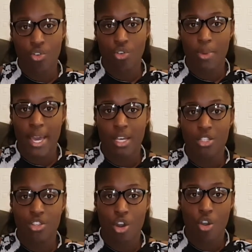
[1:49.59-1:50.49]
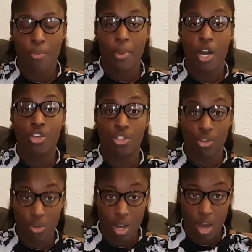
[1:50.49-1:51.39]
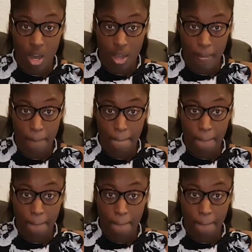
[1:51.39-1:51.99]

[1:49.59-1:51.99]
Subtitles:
Always go by your heart